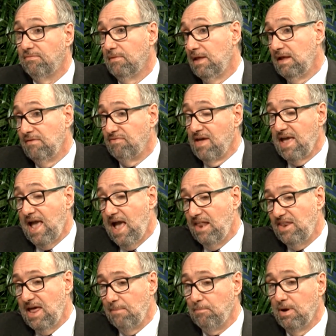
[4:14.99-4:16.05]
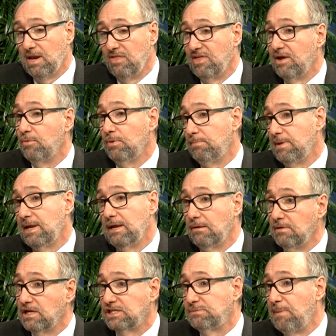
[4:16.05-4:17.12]
If they had that money, they would be
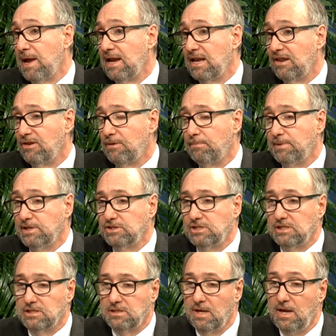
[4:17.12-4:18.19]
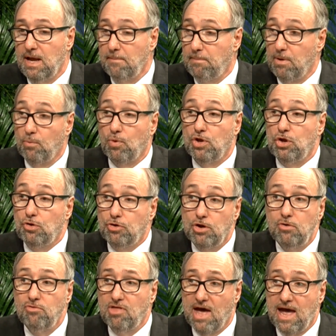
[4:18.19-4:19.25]
expanding their business. But when you
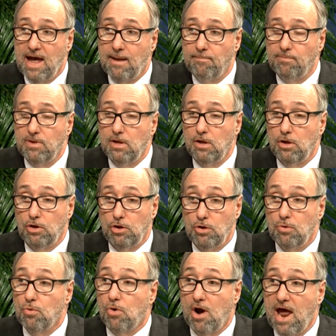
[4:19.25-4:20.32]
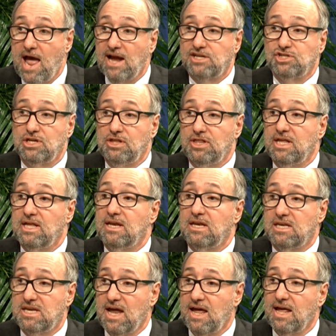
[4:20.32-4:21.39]
do that, you are actually then
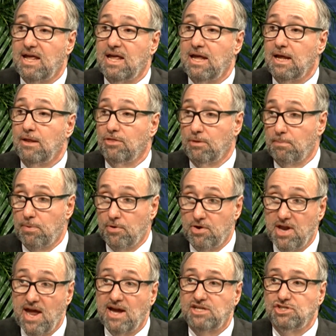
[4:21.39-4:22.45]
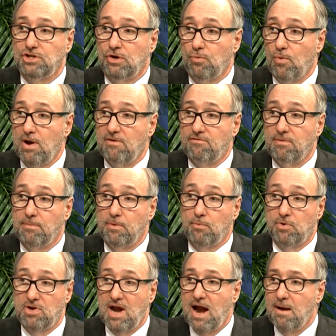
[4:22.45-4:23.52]
taking the protection away from the
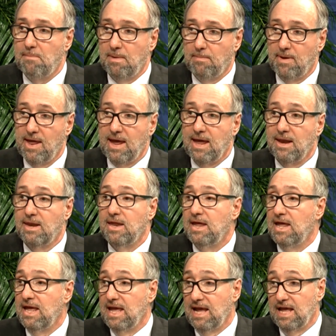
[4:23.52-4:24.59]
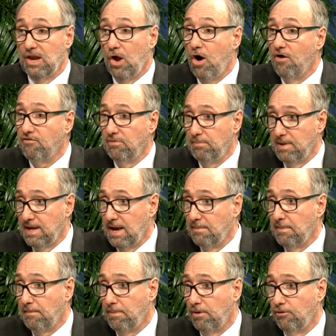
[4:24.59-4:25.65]
retirement plan. It can often become
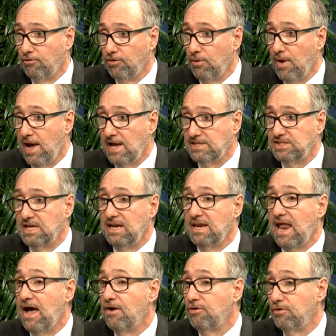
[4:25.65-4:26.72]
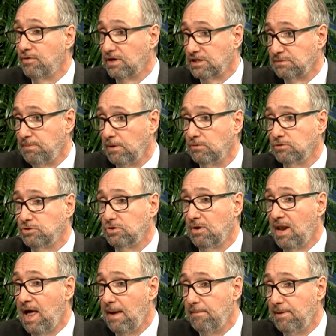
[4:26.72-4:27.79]
a personal asset. Now you're exposed to
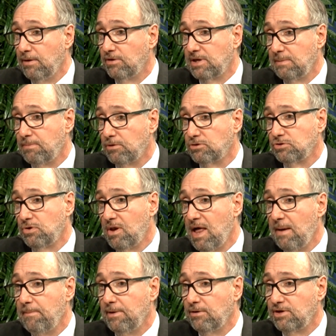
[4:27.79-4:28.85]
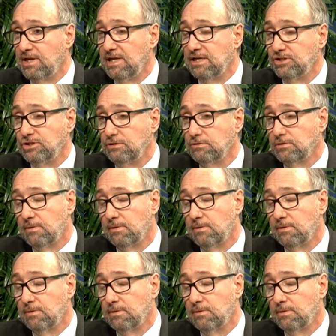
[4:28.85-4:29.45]
liability, personal liability issues.